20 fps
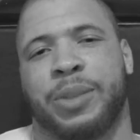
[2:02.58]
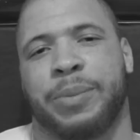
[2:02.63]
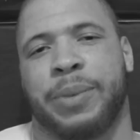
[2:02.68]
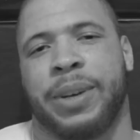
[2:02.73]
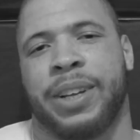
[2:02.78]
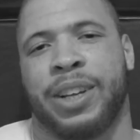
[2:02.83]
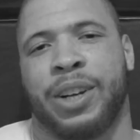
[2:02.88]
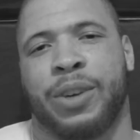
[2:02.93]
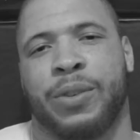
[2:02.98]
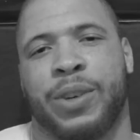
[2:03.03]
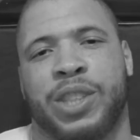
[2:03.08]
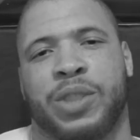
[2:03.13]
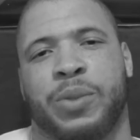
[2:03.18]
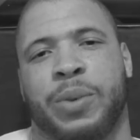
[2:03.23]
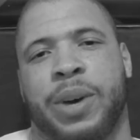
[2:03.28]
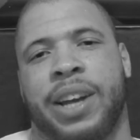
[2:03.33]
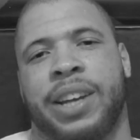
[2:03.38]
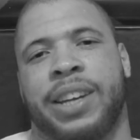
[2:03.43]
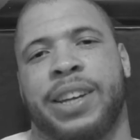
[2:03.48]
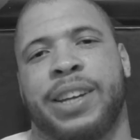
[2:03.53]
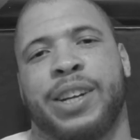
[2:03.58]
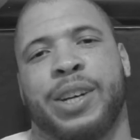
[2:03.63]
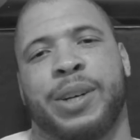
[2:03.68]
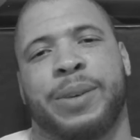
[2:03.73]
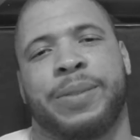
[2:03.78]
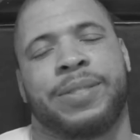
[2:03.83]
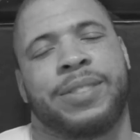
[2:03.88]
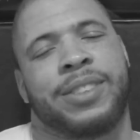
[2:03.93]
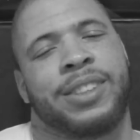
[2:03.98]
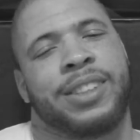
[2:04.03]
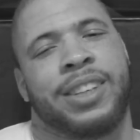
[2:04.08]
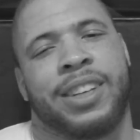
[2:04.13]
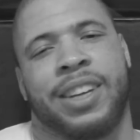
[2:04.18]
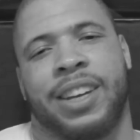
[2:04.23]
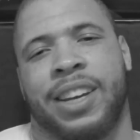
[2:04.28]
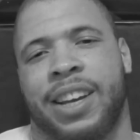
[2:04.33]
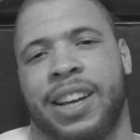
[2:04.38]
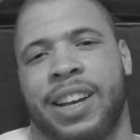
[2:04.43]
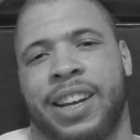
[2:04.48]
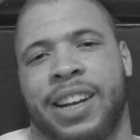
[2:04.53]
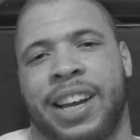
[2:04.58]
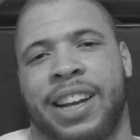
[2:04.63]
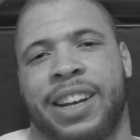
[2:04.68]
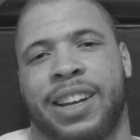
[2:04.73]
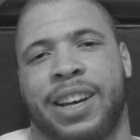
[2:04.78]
man. They're the reason why I get up. And they